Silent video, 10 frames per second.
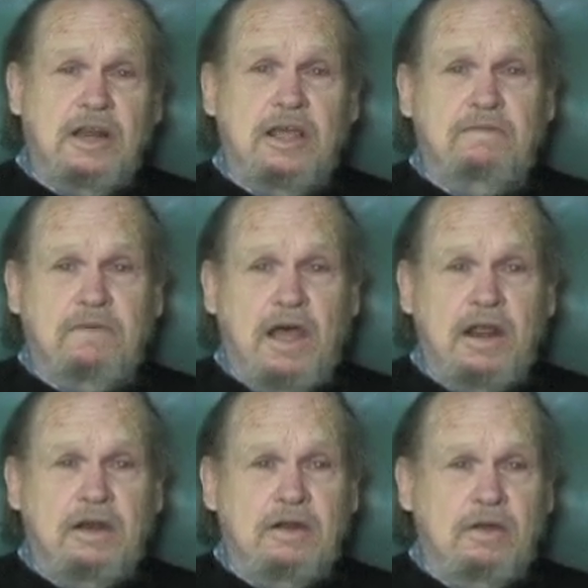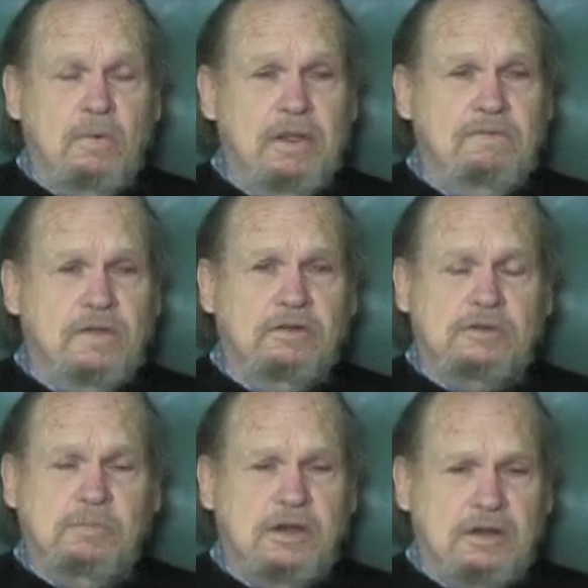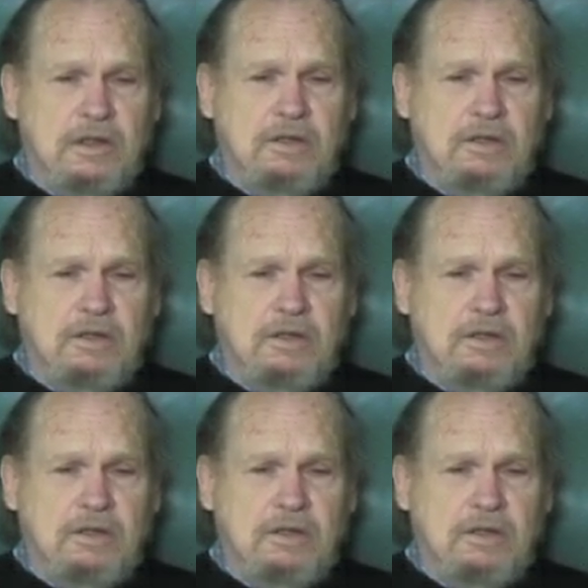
could land fine in wheat fields, but